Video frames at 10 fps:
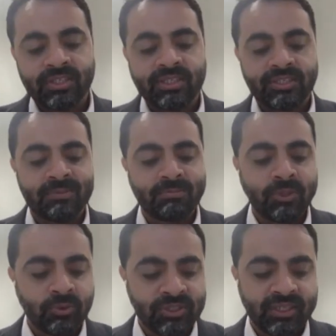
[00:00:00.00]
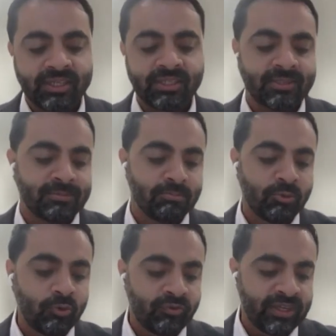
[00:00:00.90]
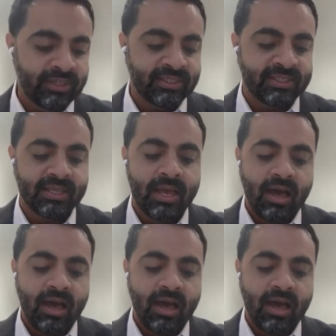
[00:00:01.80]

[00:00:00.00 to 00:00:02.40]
it is music, it is movies,